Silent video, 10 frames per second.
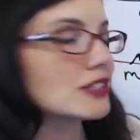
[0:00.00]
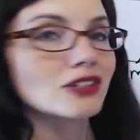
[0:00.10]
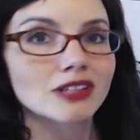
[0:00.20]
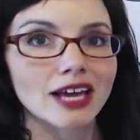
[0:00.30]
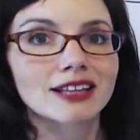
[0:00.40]
are
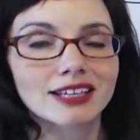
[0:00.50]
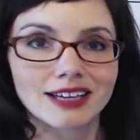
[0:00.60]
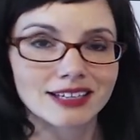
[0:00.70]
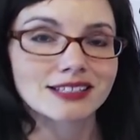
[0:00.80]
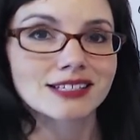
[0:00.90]
likely
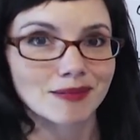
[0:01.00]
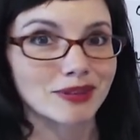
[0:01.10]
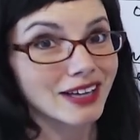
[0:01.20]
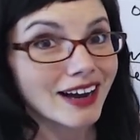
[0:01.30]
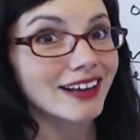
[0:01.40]
next to
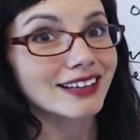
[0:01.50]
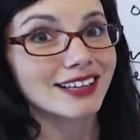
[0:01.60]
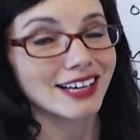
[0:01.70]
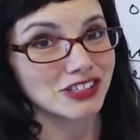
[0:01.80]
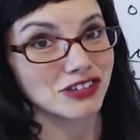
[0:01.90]
something highly
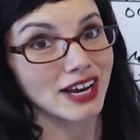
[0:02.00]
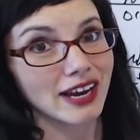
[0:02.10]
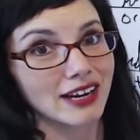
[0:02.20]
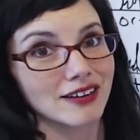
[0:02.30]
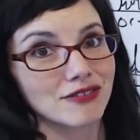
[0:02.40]

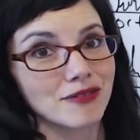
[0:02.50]
electronegative.